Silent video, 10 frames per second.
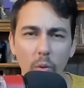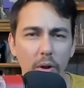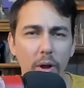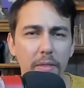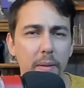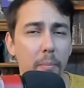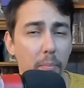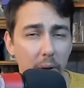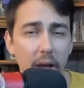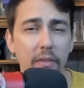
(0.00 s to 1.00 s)
what are the
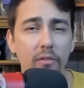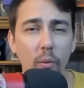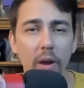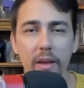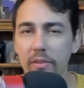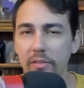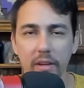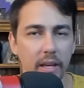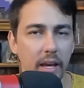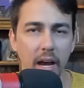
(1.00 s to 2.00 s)
best ways to
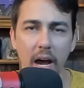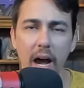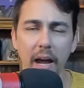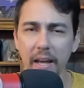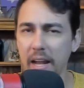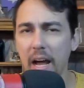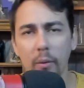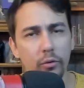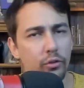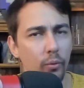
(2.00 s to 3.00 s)
get high and how
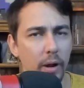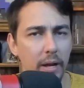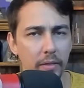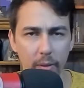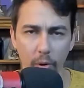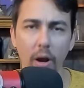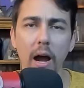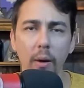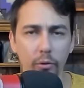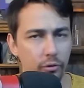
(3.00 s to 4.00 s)
would you rank them or
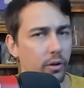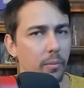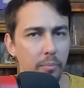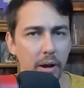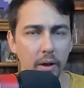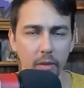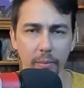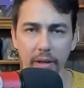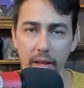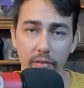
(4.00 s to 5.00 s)
how would you compare them
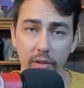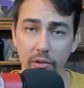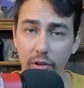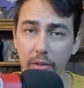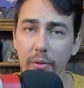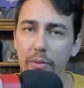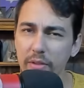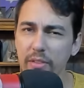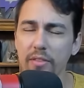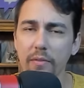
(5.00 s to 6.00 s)
against each other
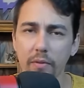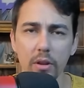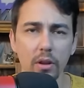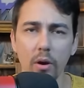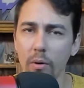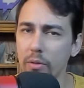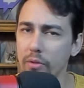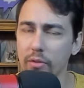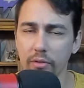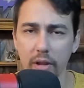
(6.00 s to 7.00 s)
this is a video or
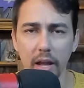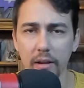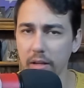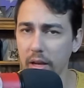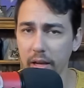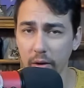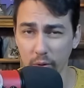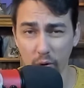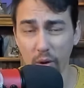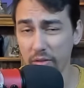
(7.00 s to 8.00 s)
this is an idea i get
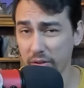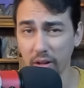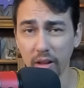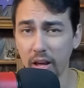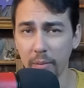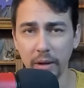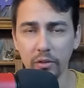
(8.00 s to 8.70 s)
requested a lot on my